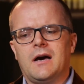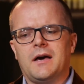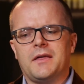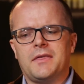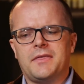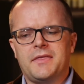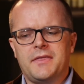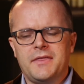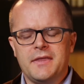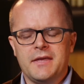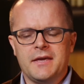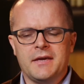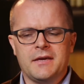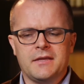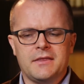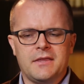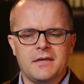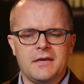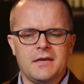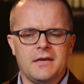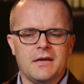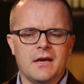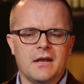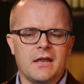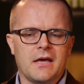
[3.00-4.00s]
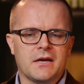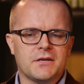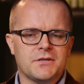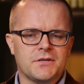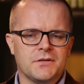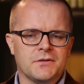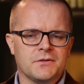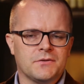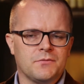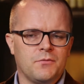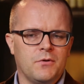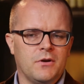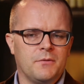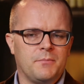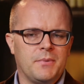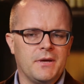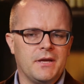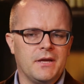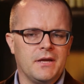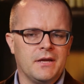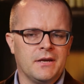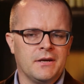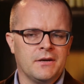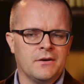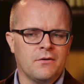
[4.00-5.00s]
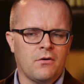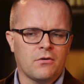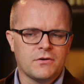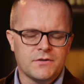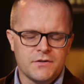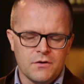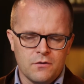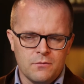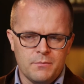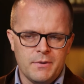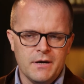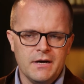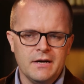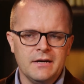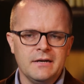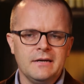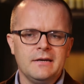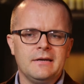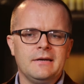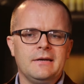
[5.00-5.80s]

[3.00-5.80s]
I think the elections will be in October,